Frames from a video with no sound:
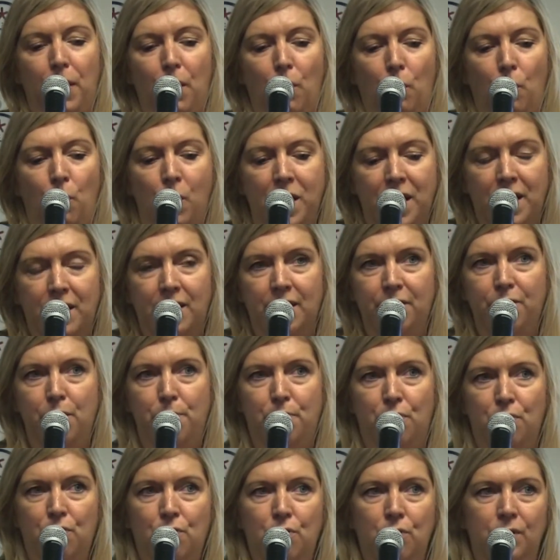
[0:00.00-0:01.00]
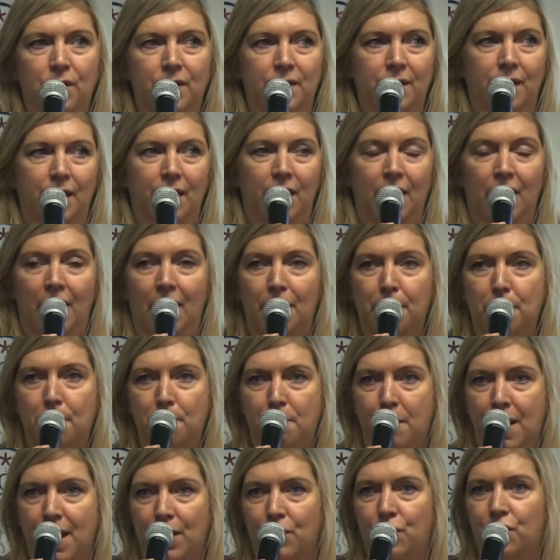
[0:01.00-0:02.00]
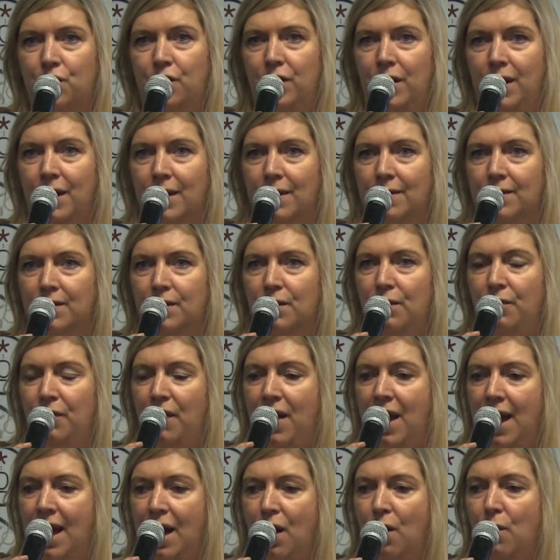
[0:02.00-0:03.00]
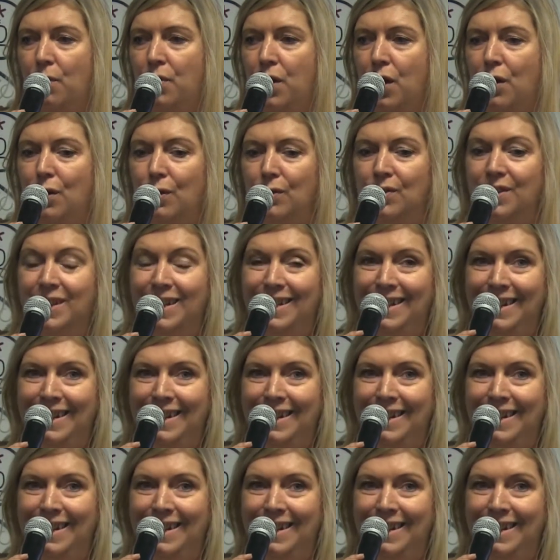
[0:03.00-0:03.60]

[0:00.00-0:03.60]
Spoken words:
weekly reporting and metrics of how those